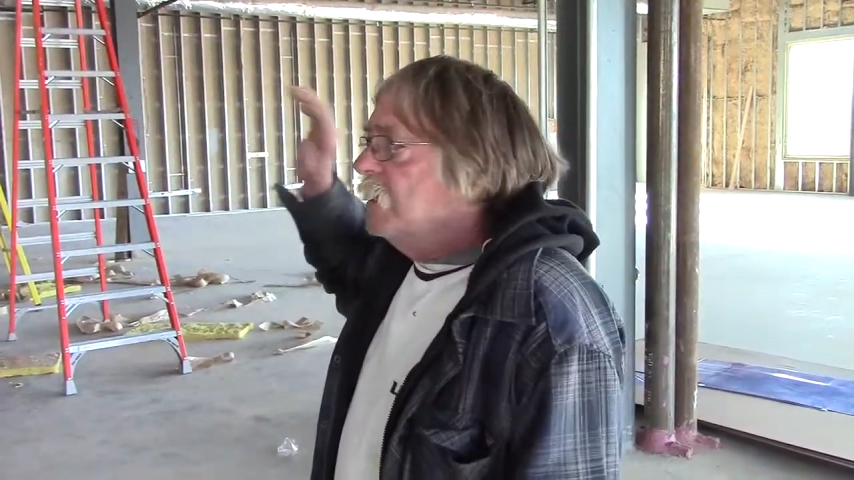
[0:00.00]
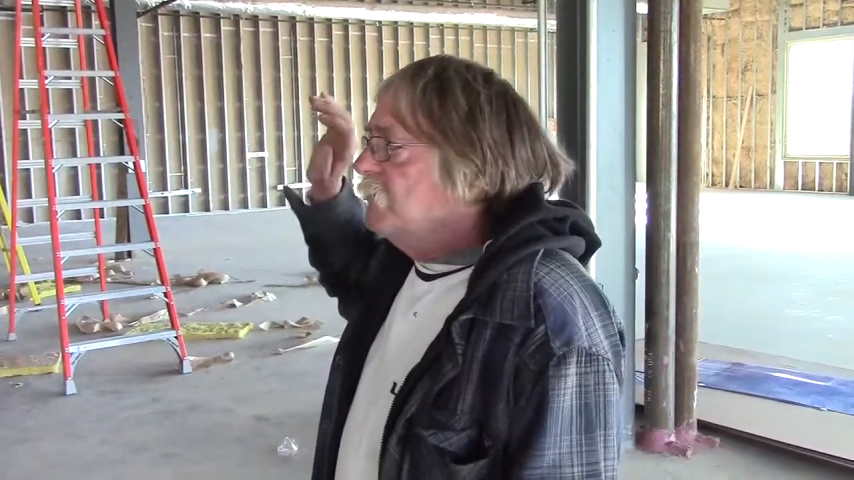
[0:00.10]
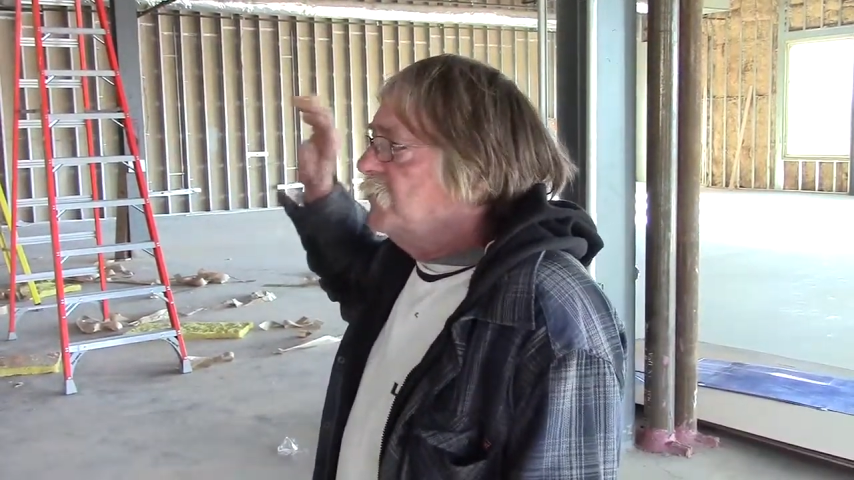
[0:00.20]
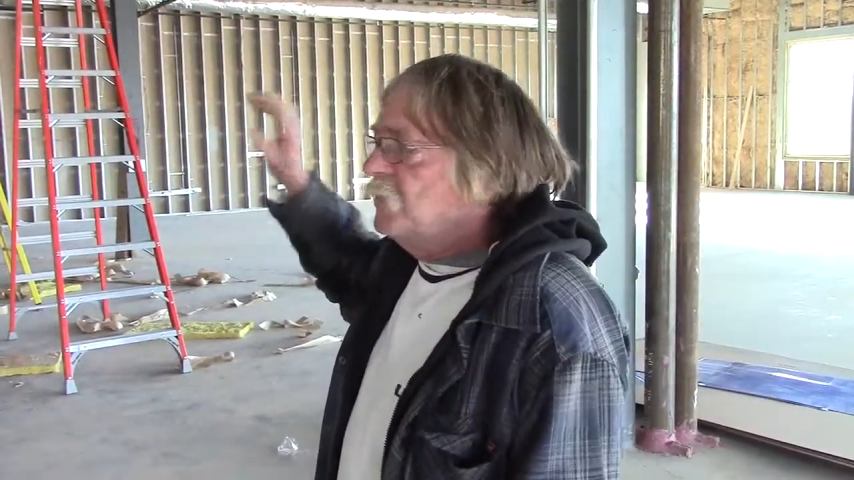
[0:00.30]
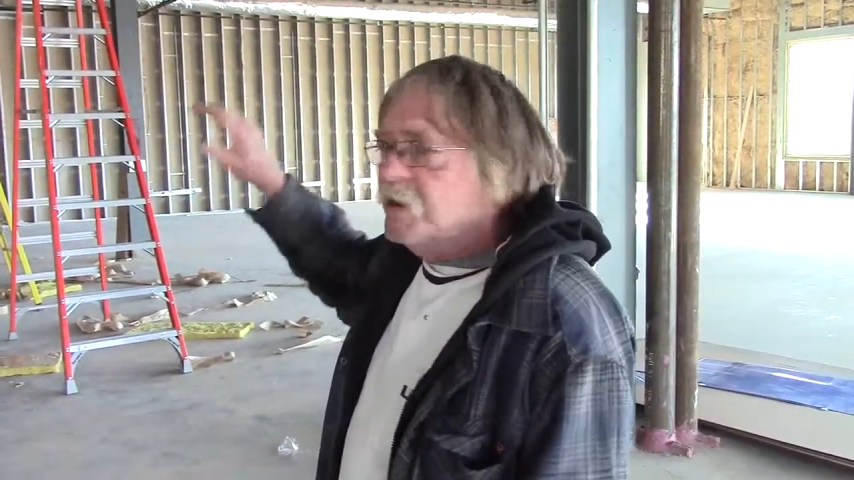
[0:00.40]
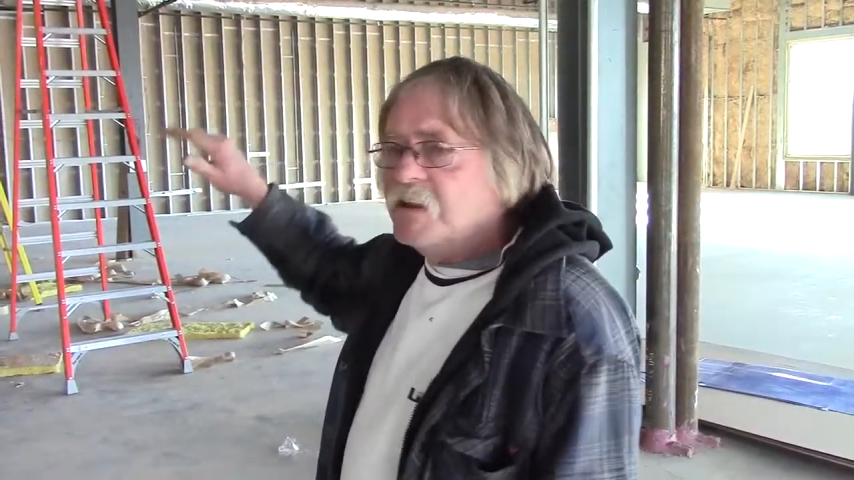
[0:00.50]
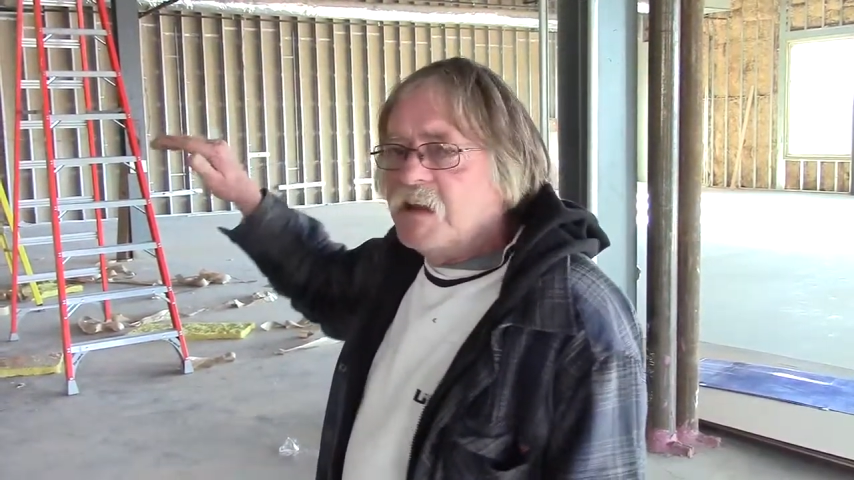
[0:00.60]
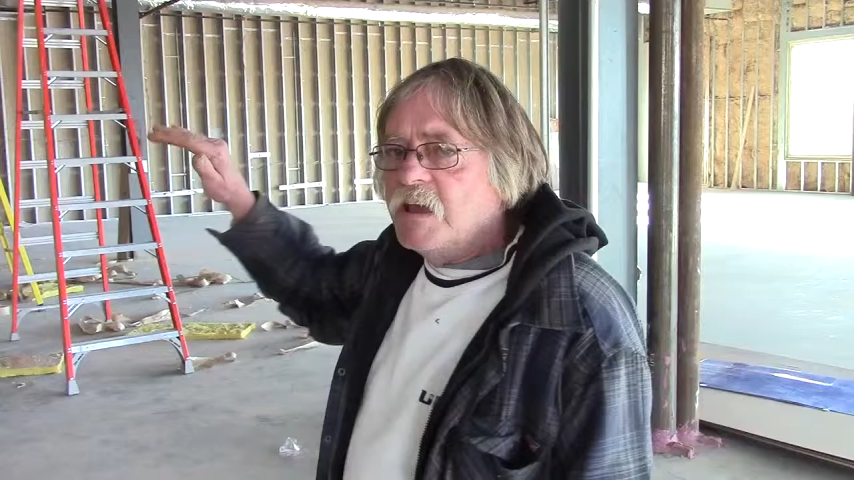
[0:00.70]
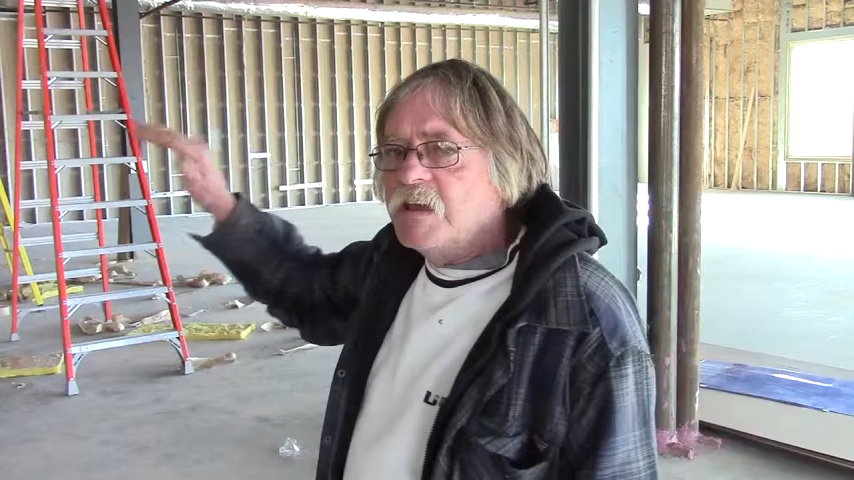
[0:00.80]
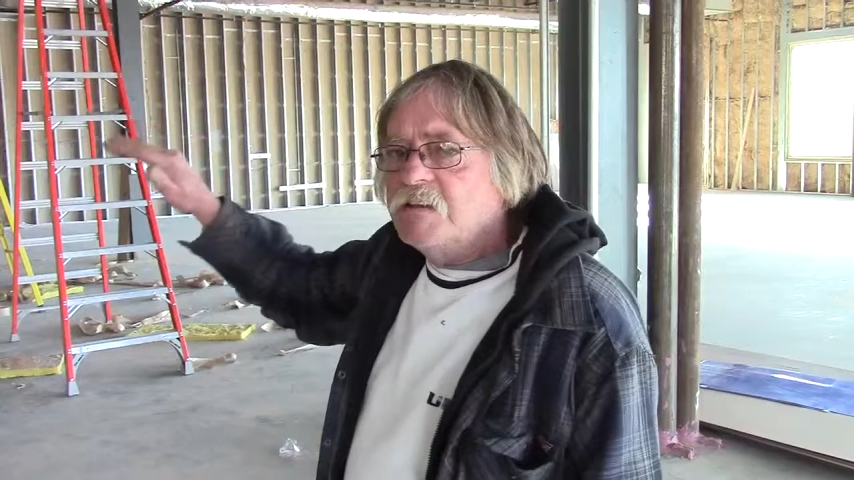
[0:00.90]
If you need
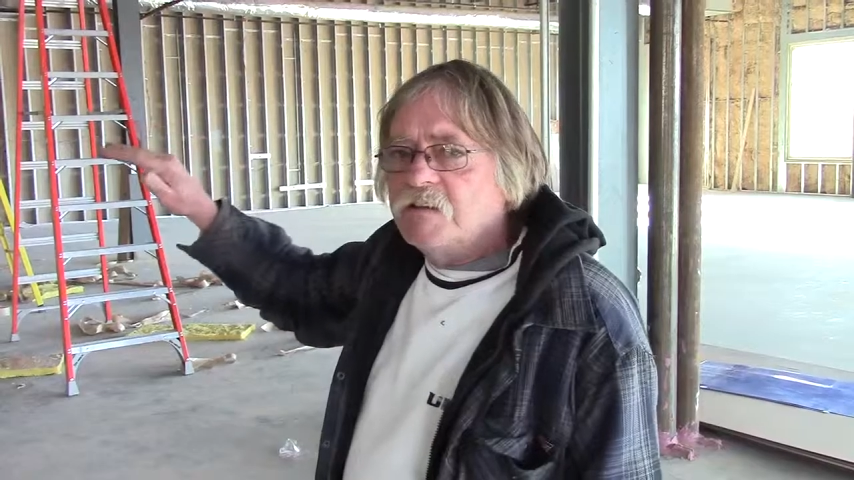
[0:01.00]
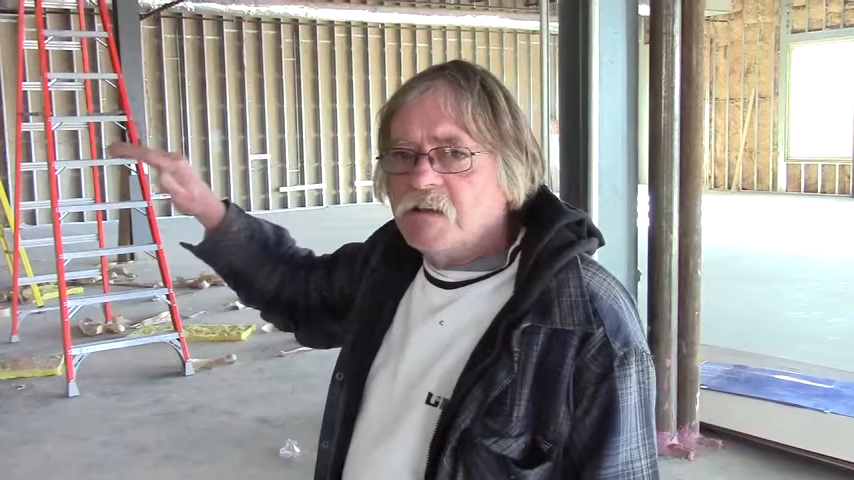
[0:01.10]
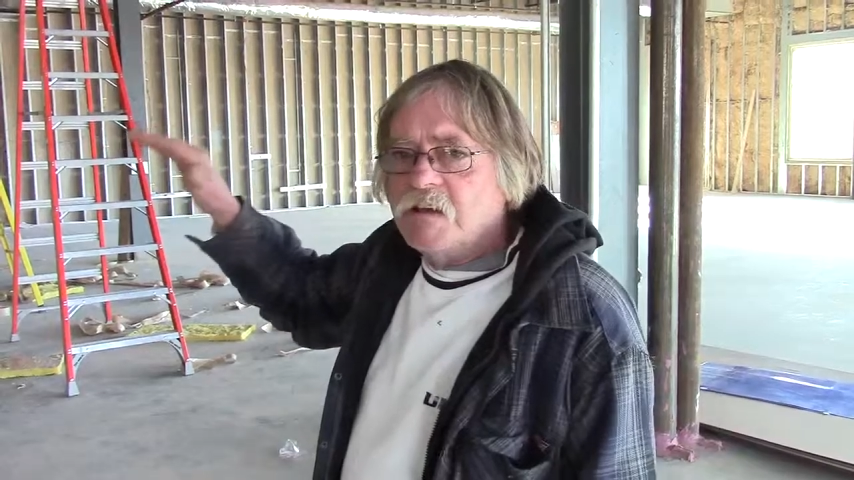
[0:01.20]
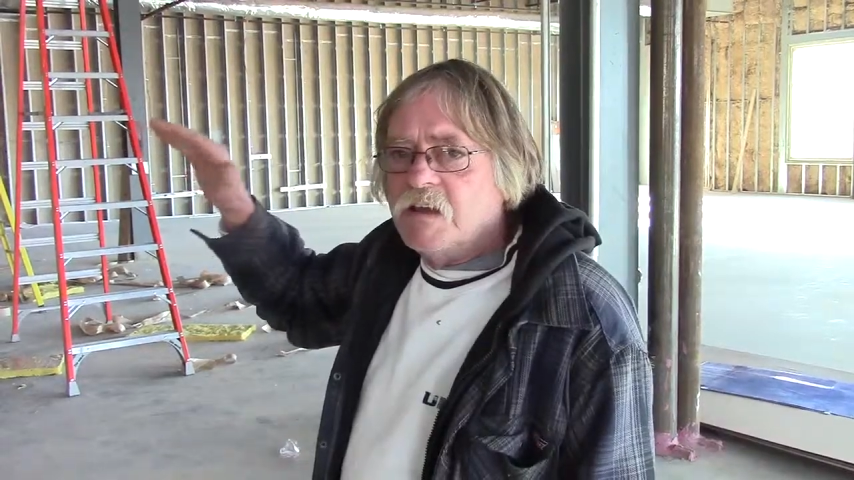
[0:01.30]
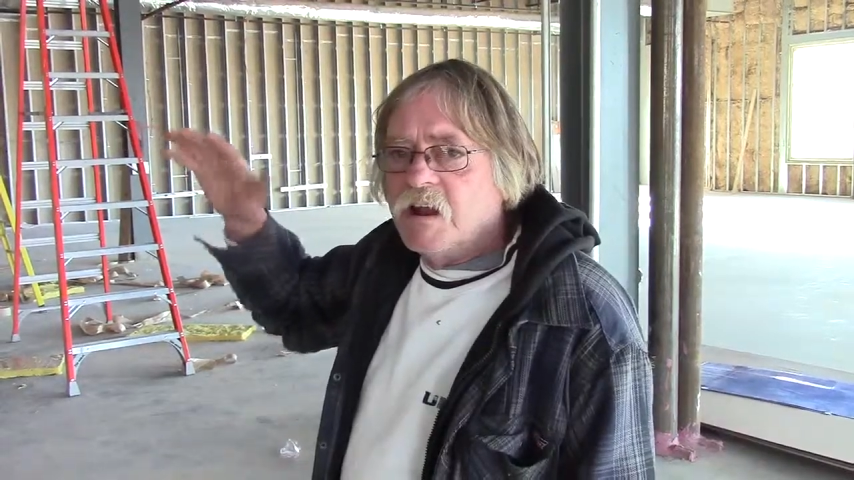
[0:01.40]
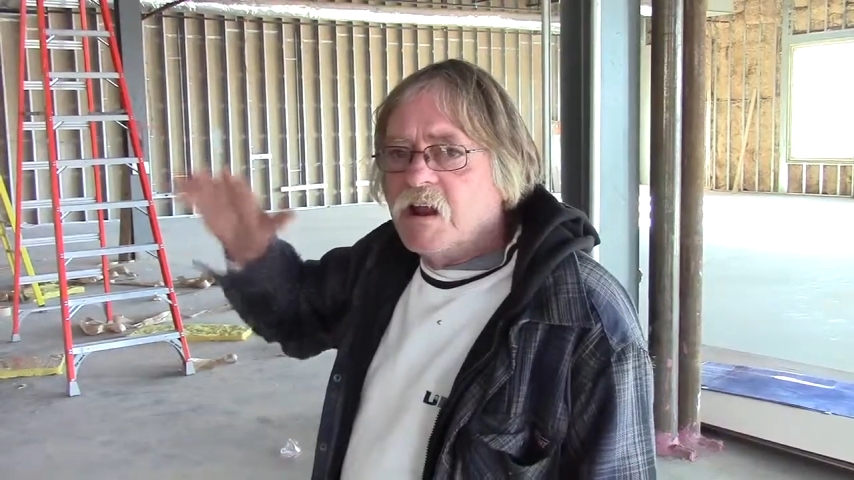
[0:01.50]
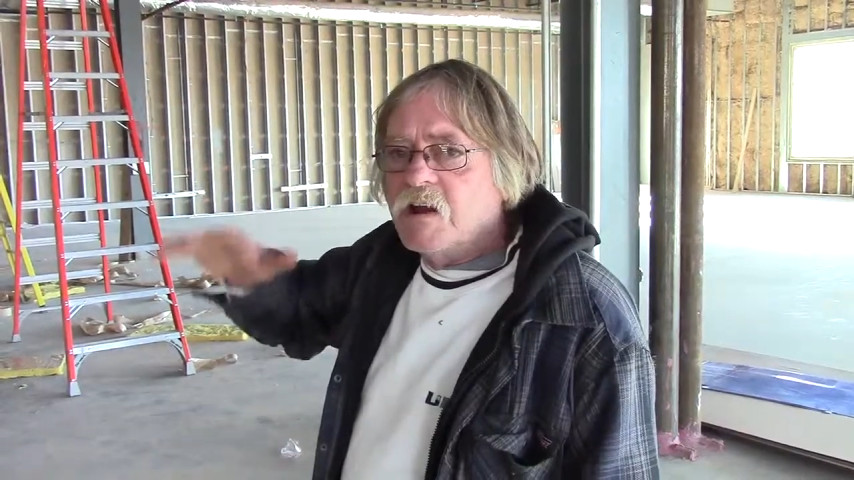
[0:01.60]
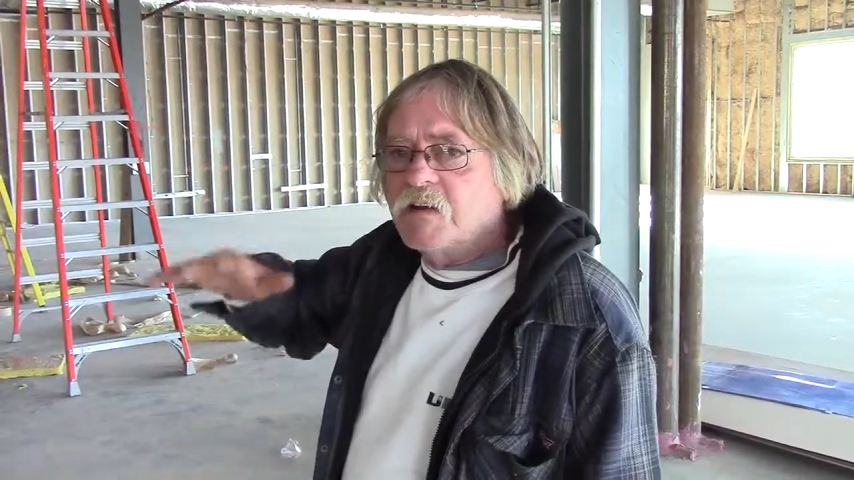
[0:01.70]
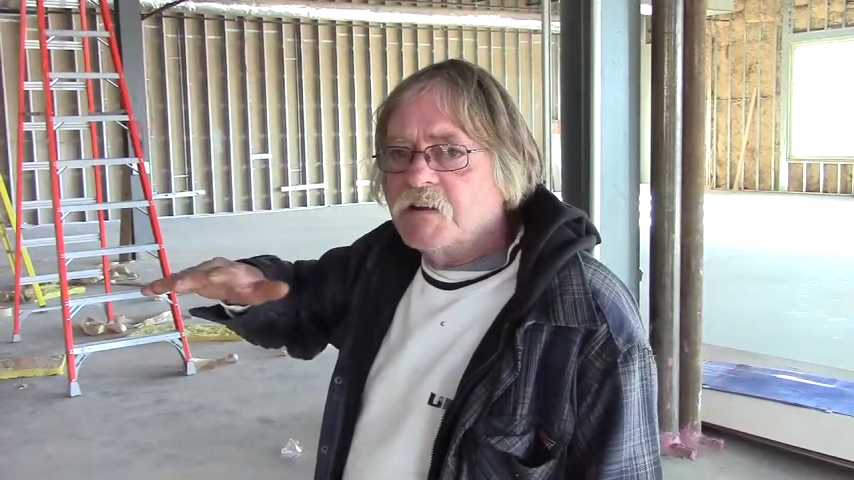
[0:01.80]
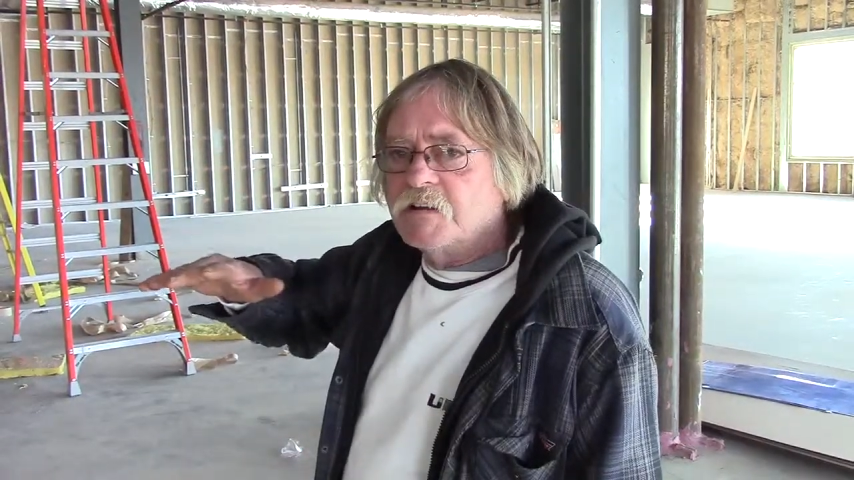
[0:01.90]
heat in an
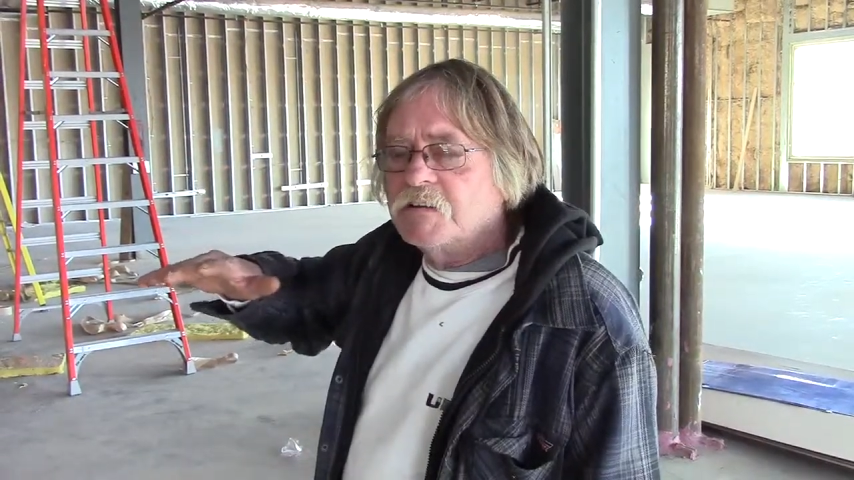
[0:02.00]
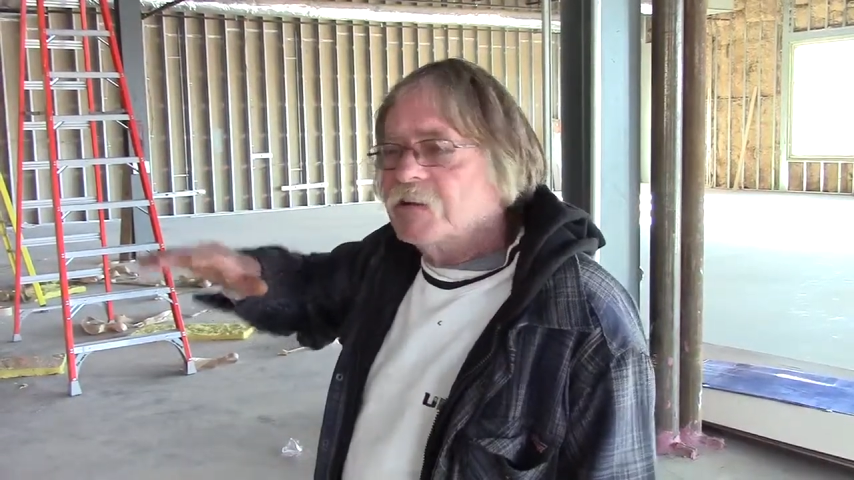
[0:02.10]
area,